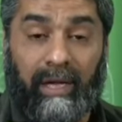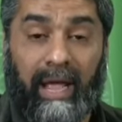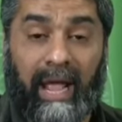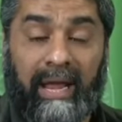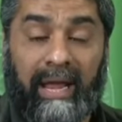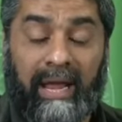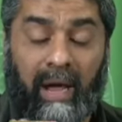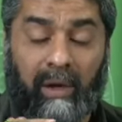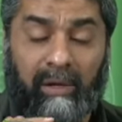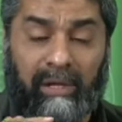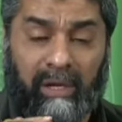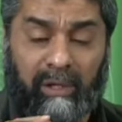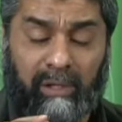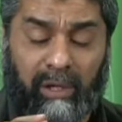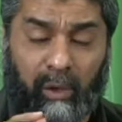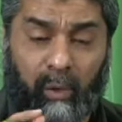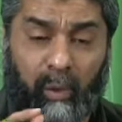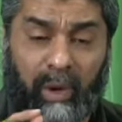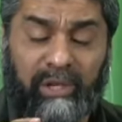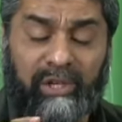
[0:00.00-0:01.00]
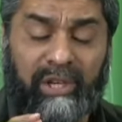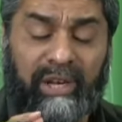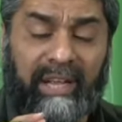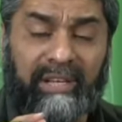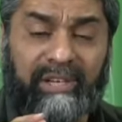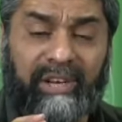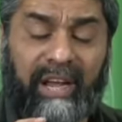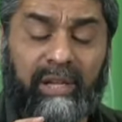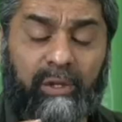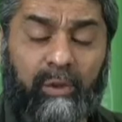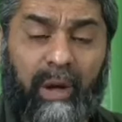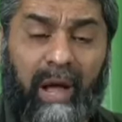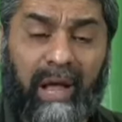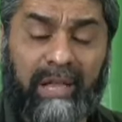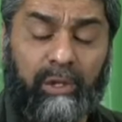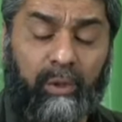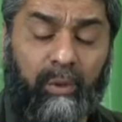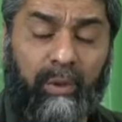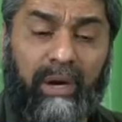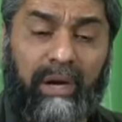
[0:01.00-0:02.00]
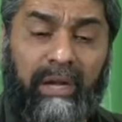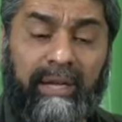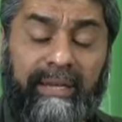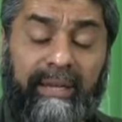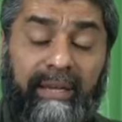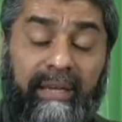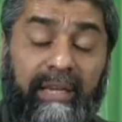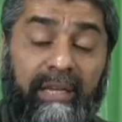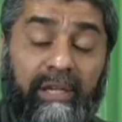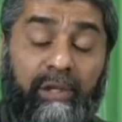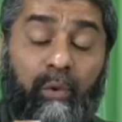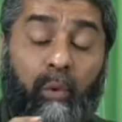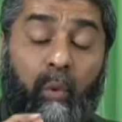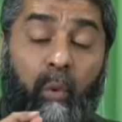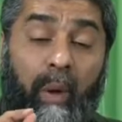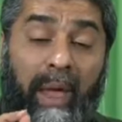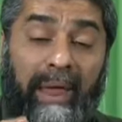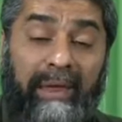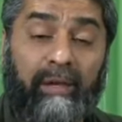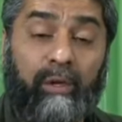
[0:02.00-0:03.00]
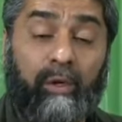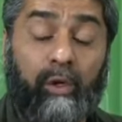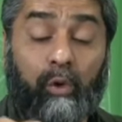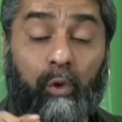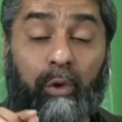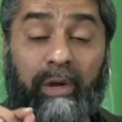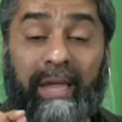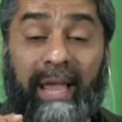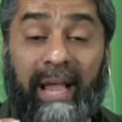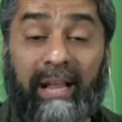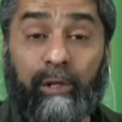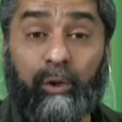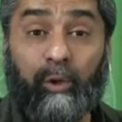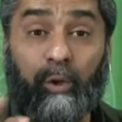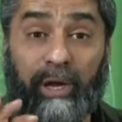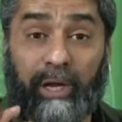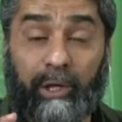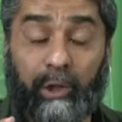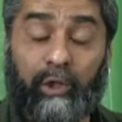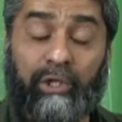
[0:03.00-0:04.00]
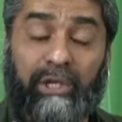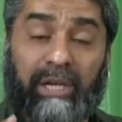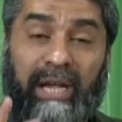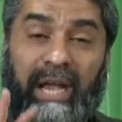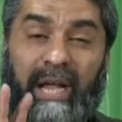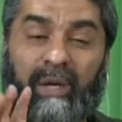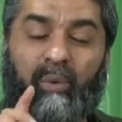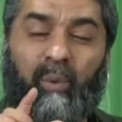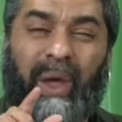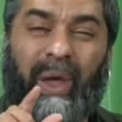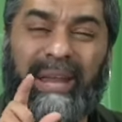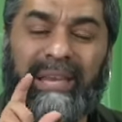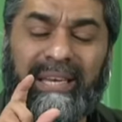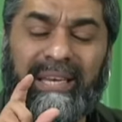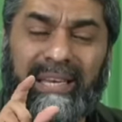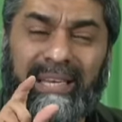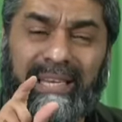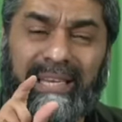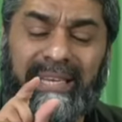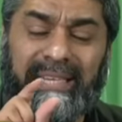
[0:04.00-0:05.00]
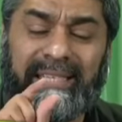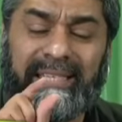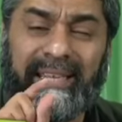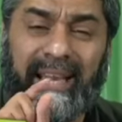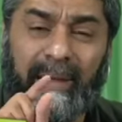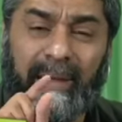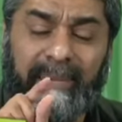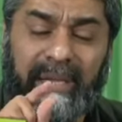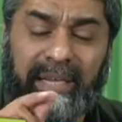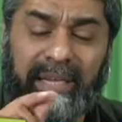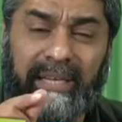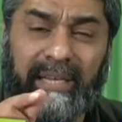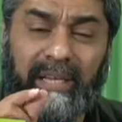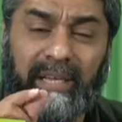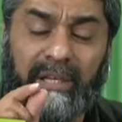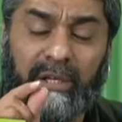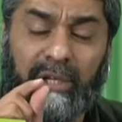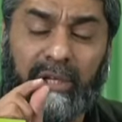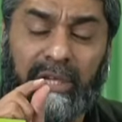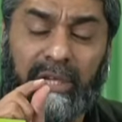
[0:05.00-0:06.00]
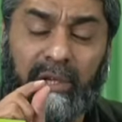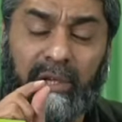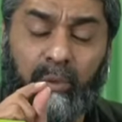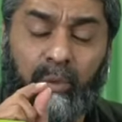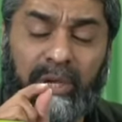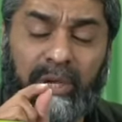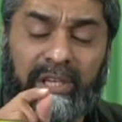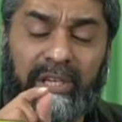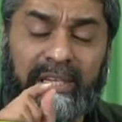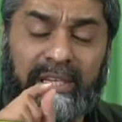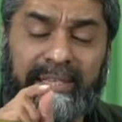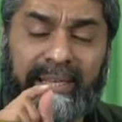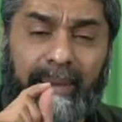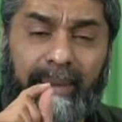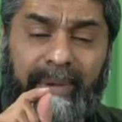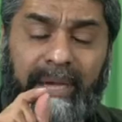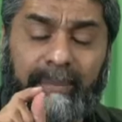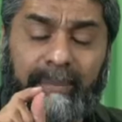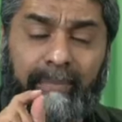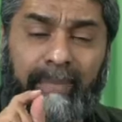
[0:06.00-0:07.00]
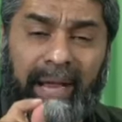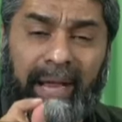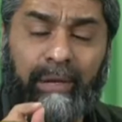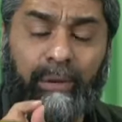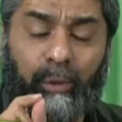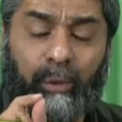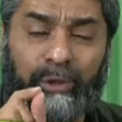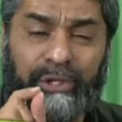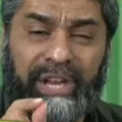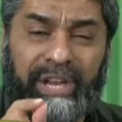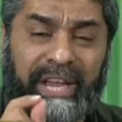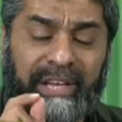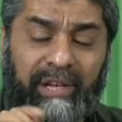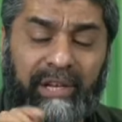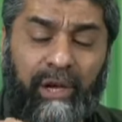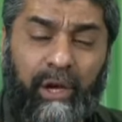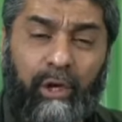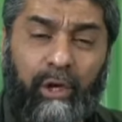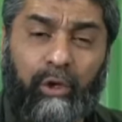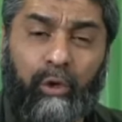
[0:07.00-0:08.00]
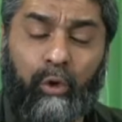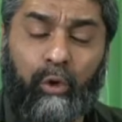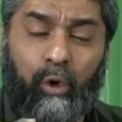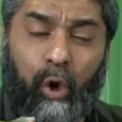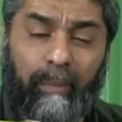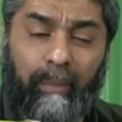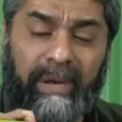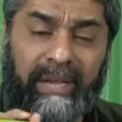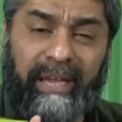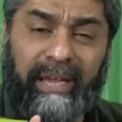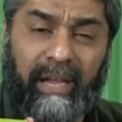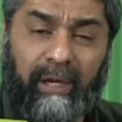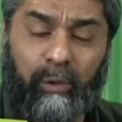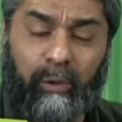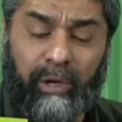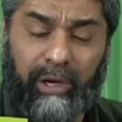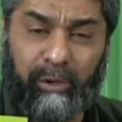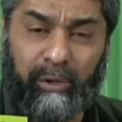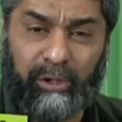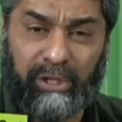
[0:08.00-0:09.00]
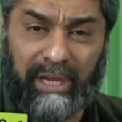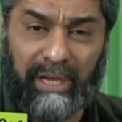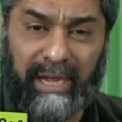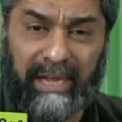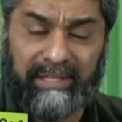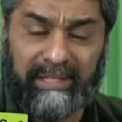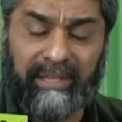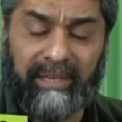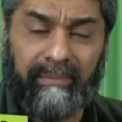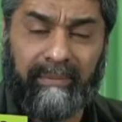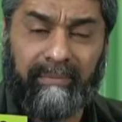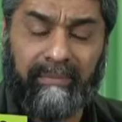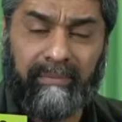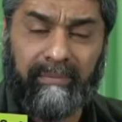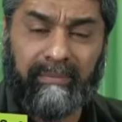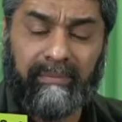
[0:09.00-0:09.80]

And okay. Uh, the, the, question I tried to ask you earlier is when do you calculate your zakat? When Islamically, in which Islamic month or date do you normally calculate your zakat, Salim?